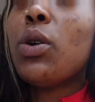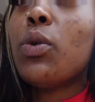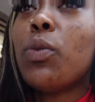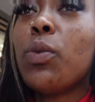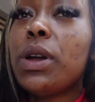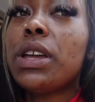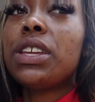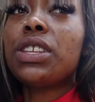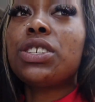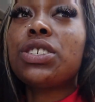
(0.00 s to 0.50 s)

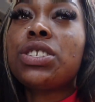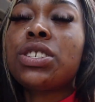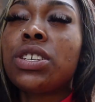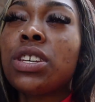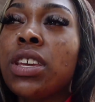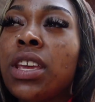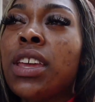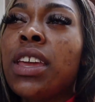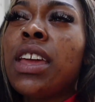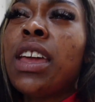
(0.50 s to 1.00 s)
which
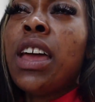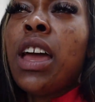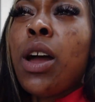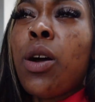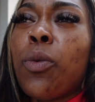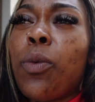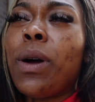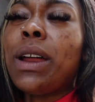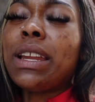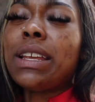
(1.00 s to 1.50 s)

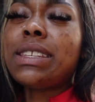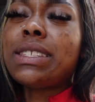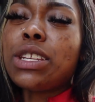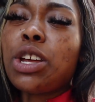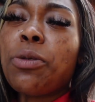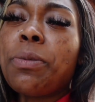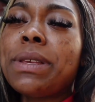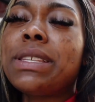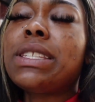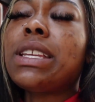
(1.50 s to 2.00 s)
what does
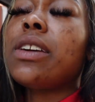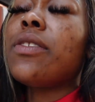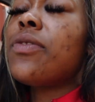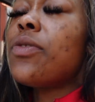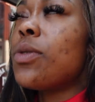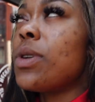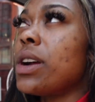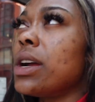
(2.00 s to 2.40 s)
NOMA stand for?